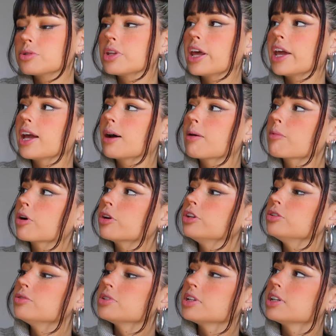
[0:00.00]
today I'm gonna
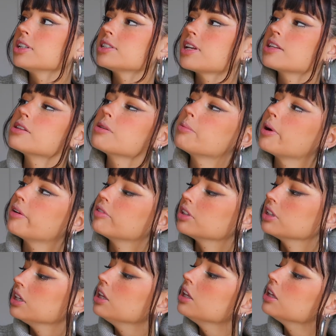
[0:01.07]
use the Anastasia
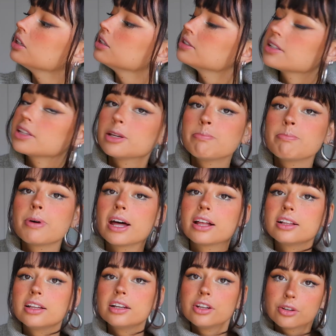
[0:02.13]
Beverly Hills lip
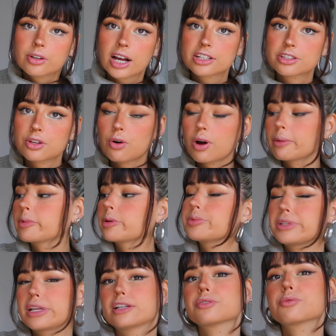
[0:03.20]
palette. You guys know I'm
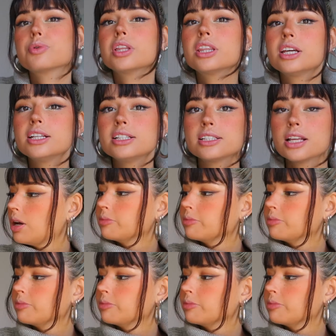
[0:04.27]
obsessed with this.